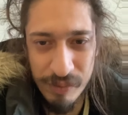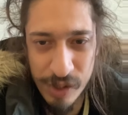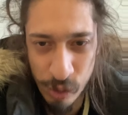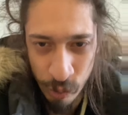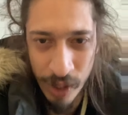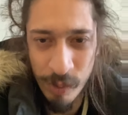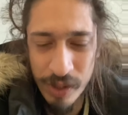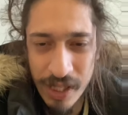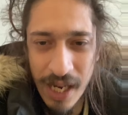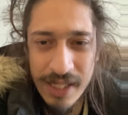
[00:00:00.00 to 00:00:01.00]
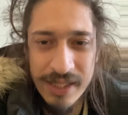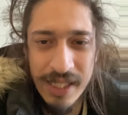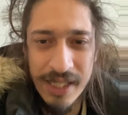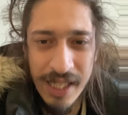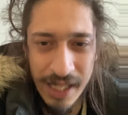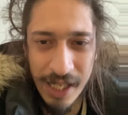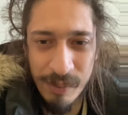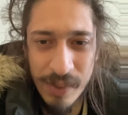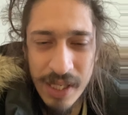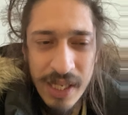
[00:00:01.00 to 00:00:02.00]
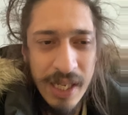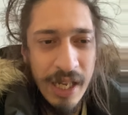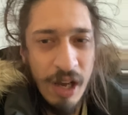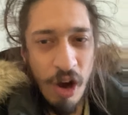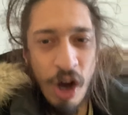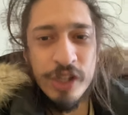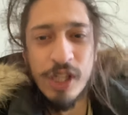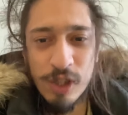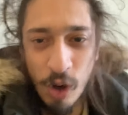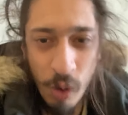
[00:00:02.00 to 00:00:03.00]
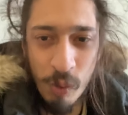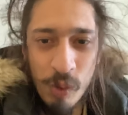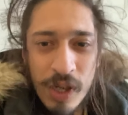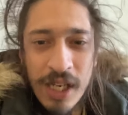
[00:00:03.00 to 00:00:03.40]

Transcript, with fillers: screwing with guys like that, like me, on the low.